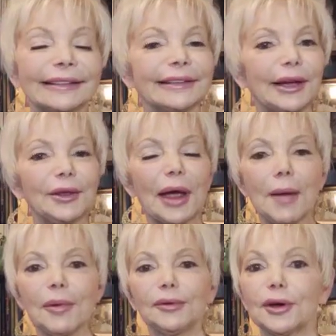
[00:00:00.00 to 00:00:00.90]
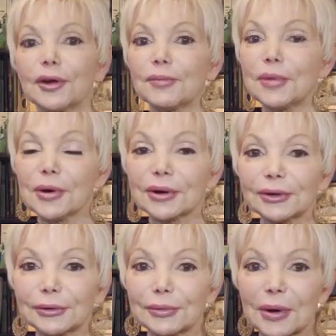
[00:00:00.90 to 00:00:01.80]
it's another episode of
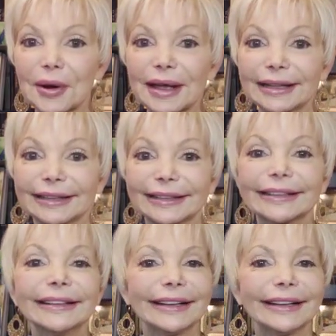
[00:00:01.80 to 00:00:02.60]
Miracles of Mary Ellen?